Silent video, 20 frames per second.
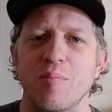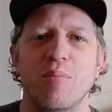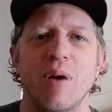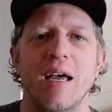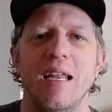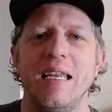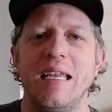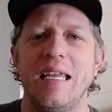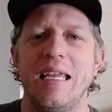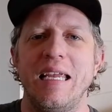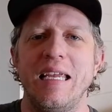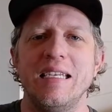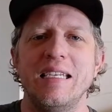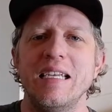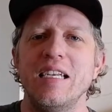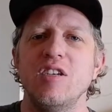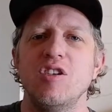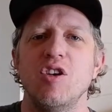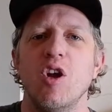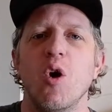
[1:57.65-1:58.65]
but he
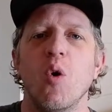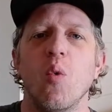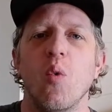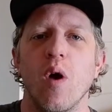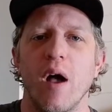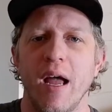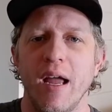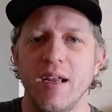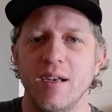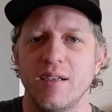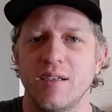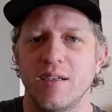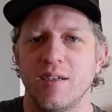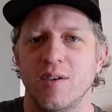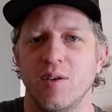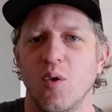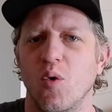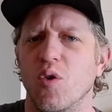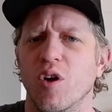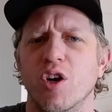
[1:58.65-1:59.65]
didn't know what
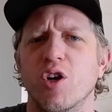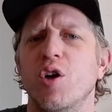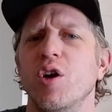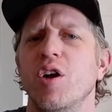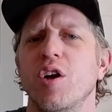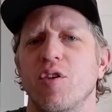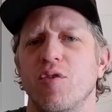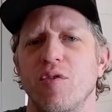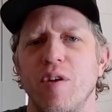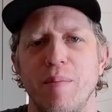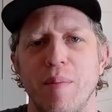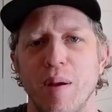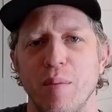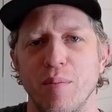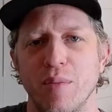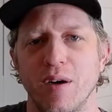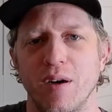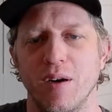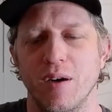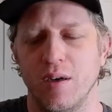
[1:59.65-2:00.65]
or couldn't
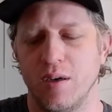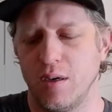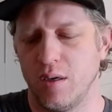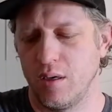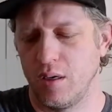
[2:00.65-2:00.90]
remember.